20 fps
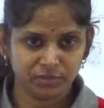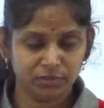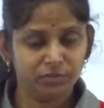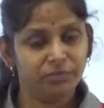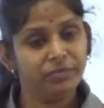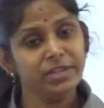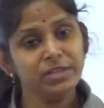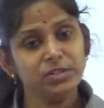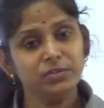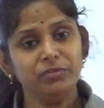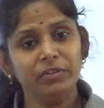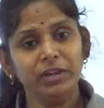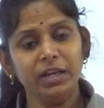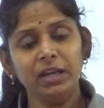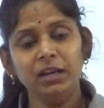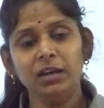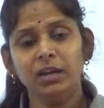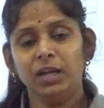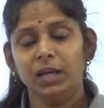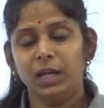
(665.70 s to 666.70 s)
which
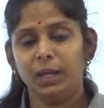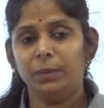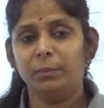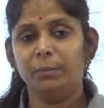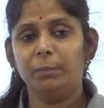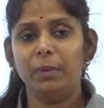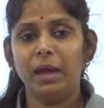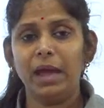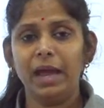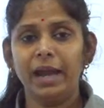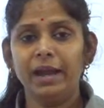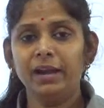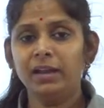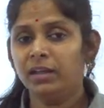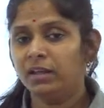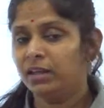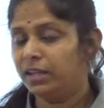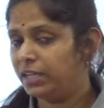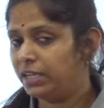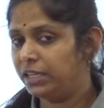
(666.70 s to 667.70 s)
will embed
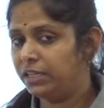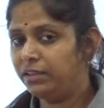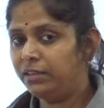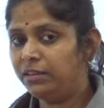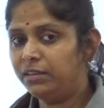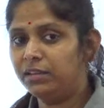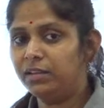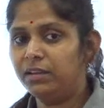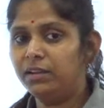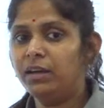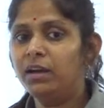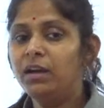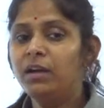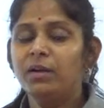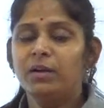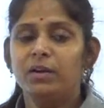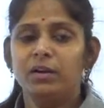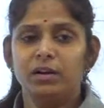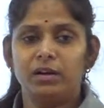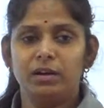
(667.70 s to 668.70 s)
in the
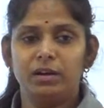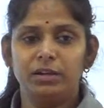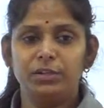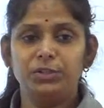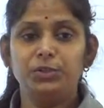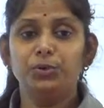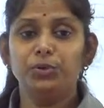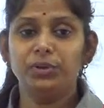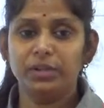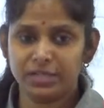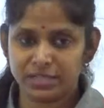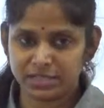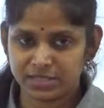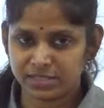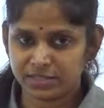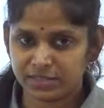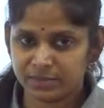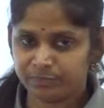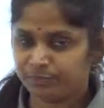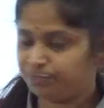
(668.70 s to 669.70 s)

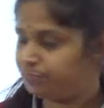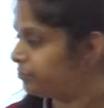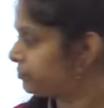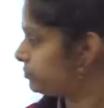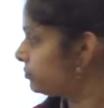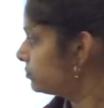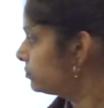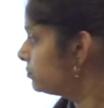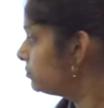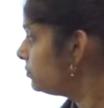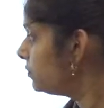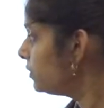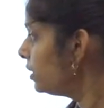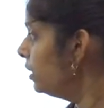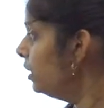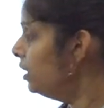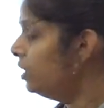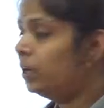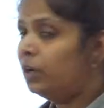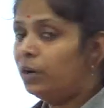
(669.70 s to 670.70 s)
uterus.
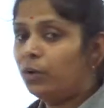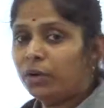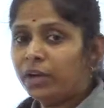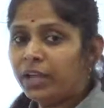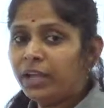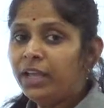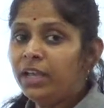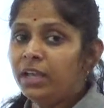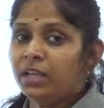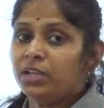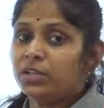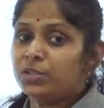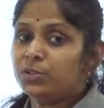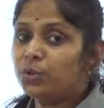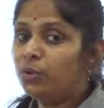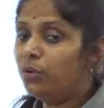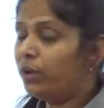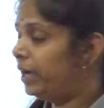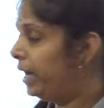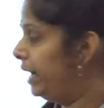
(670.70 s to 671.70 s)
Okay,
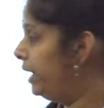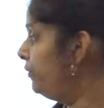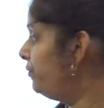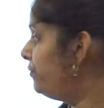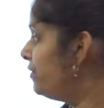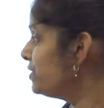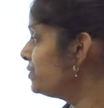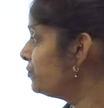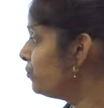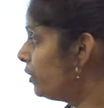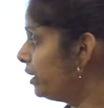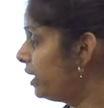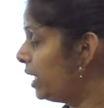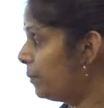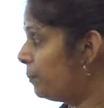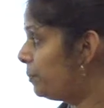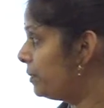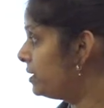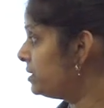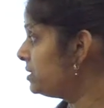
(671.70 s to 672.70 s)
so at first what
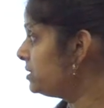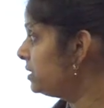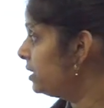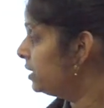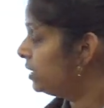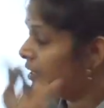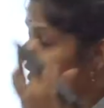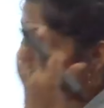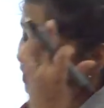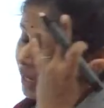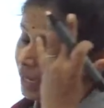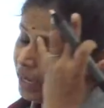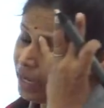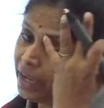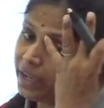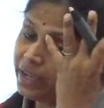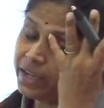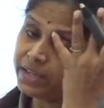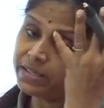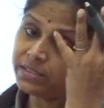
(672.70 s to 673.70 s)
happens?
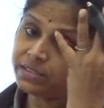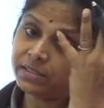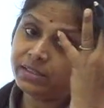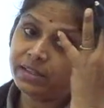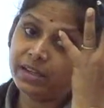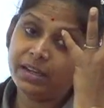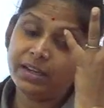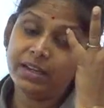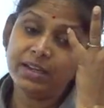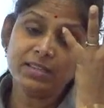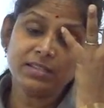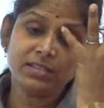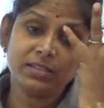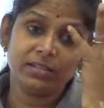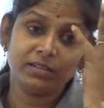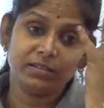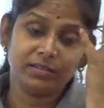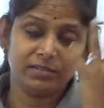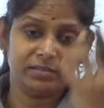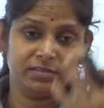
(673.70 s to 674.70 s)
Egg is released
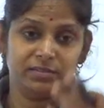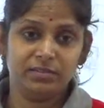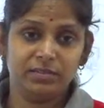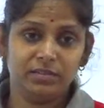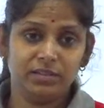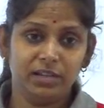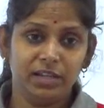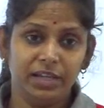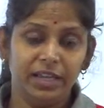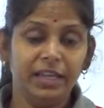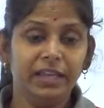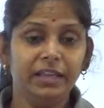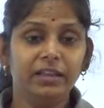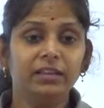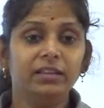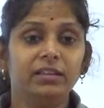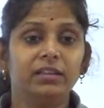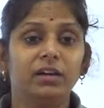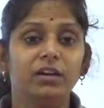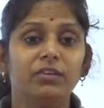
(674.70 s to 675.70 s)

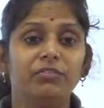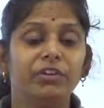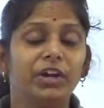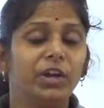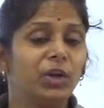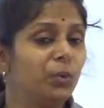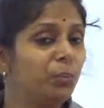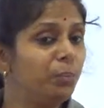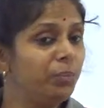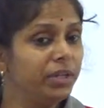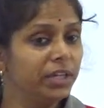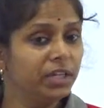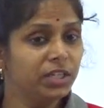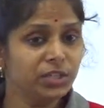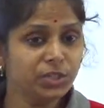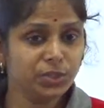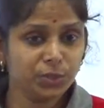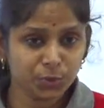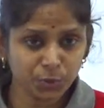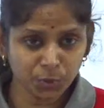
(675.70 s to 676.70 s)
in the
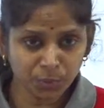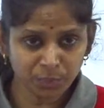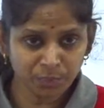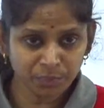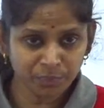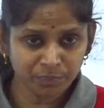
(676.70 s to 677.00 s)
fallopian tube.